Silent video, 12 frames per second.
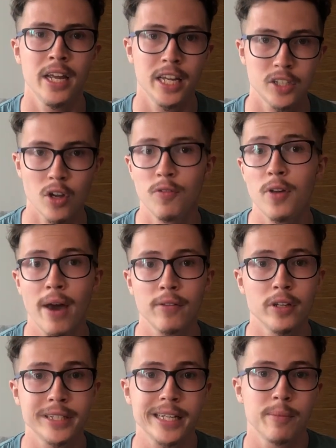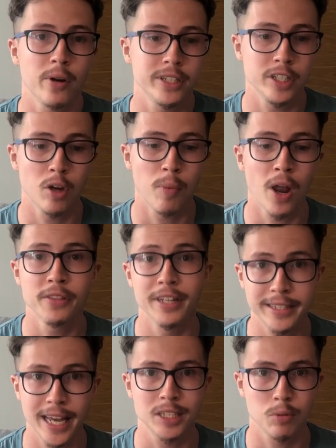so if you have those antibodies in your blood, the
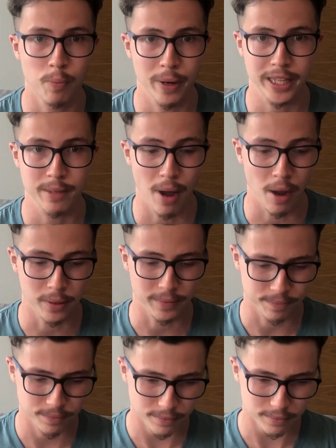test will pick them up.